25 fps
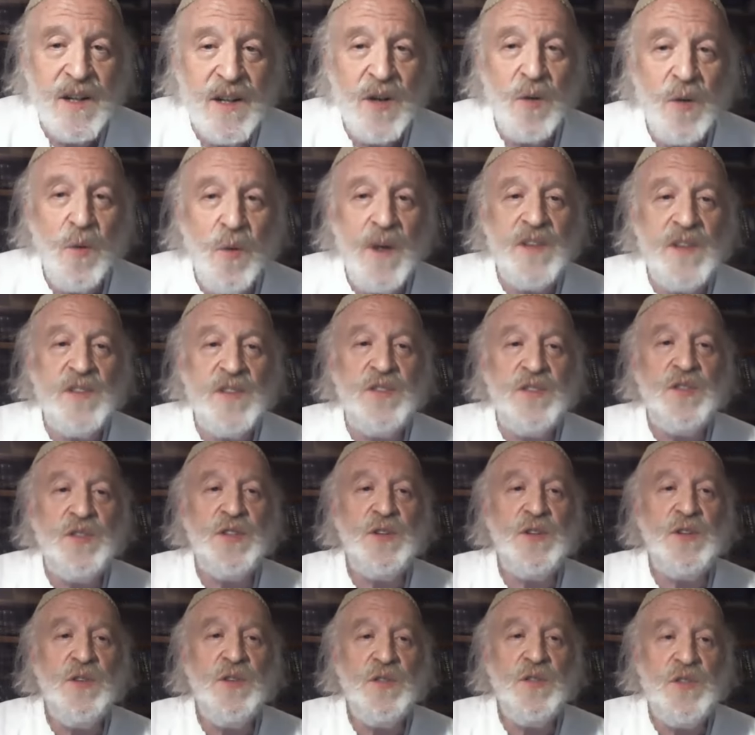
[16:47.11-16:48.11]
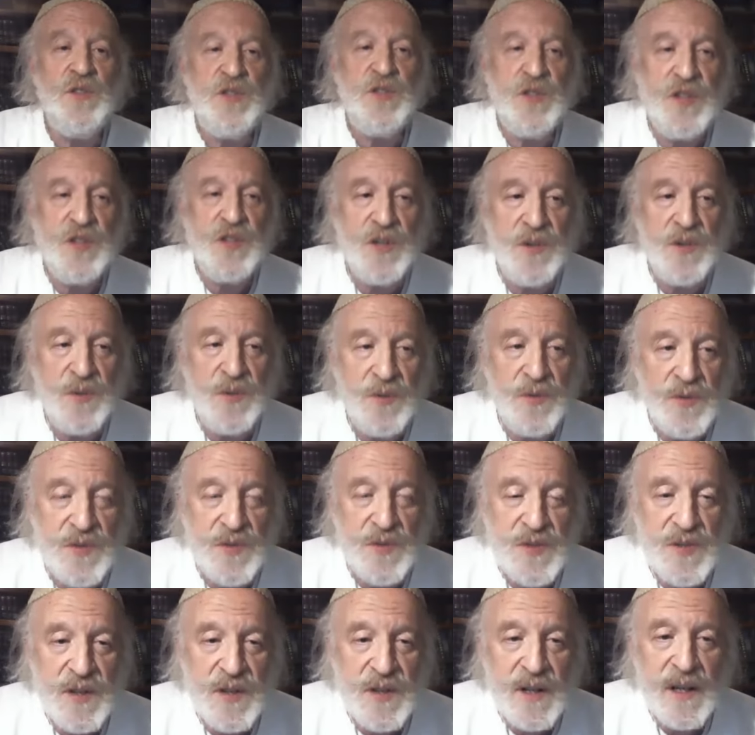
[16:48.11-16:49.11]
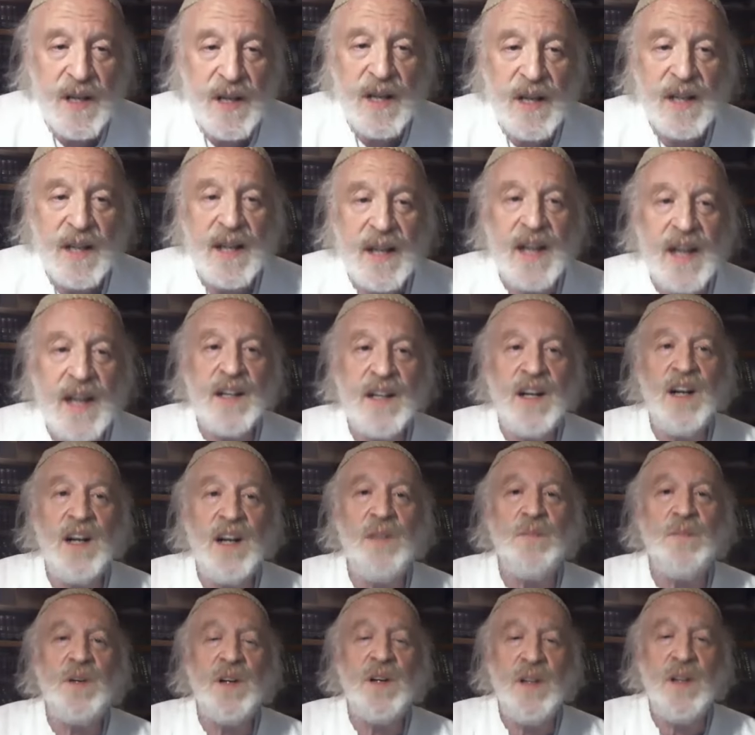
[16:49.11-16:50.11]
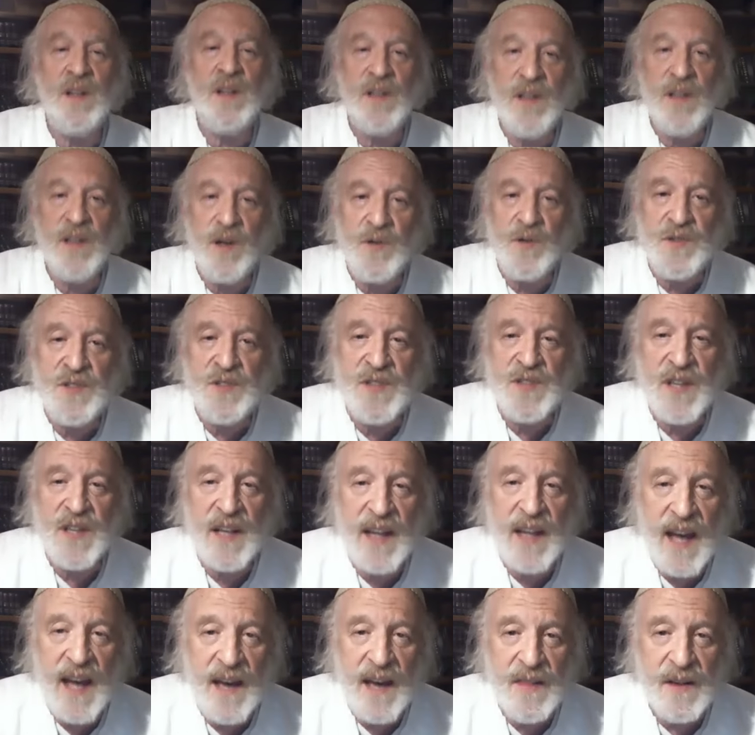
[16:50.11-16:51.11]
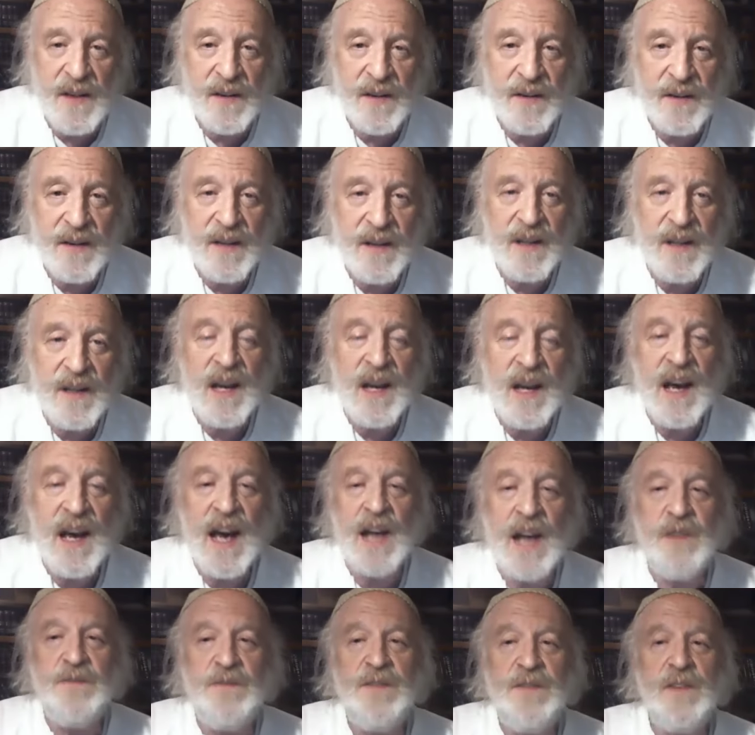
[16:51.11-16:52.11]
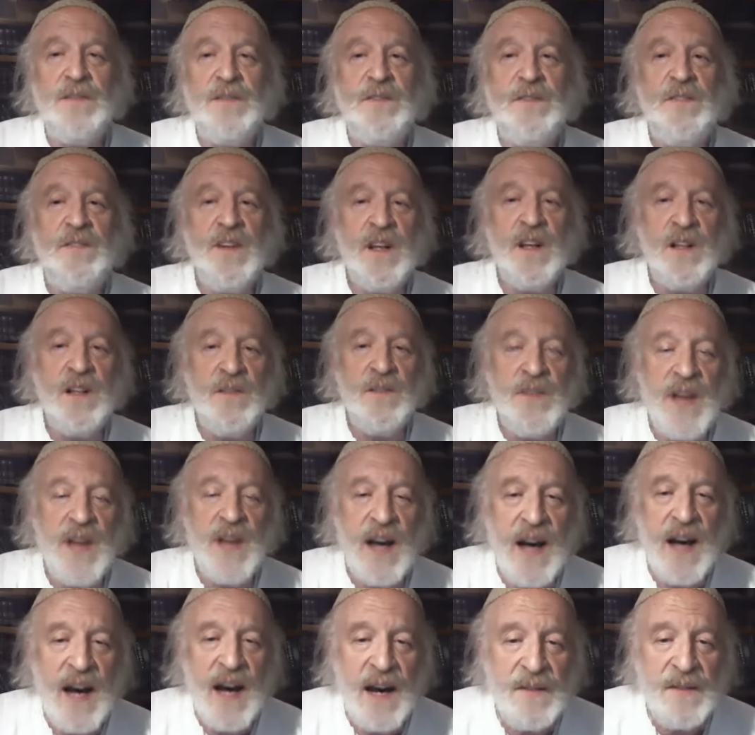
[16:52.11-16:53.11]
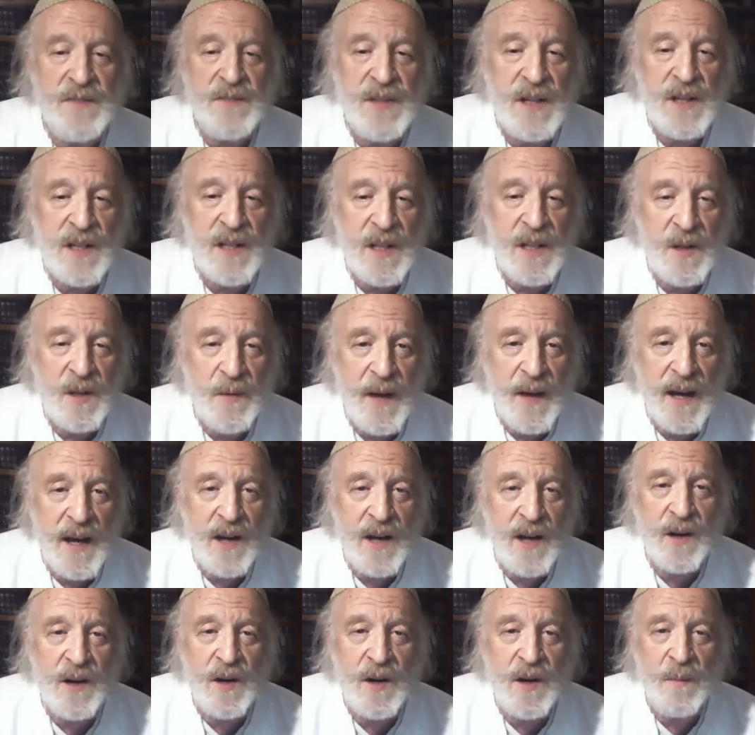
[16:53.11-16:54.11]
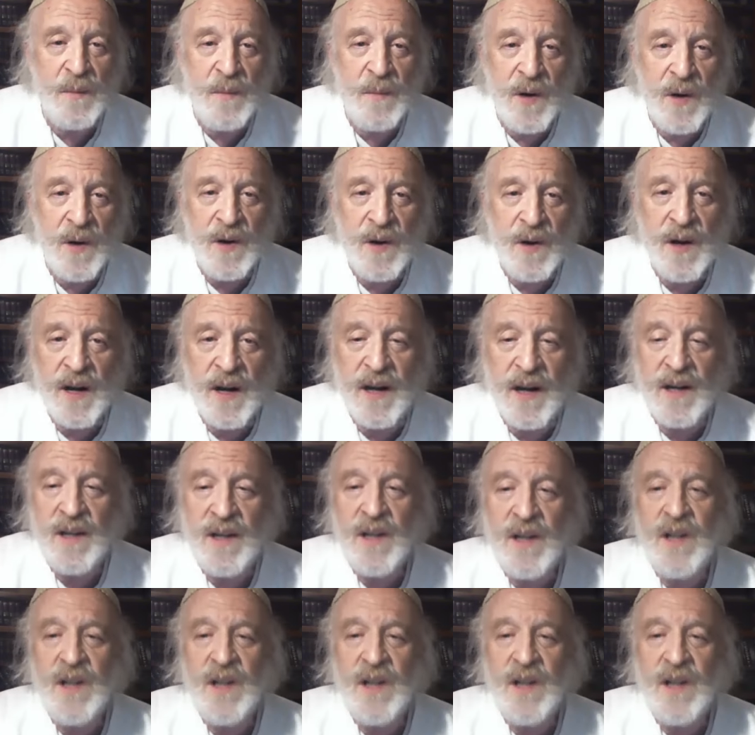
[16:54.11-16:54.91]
when two Jews can come close together and fulfill V'ahavta l'recha kamocha,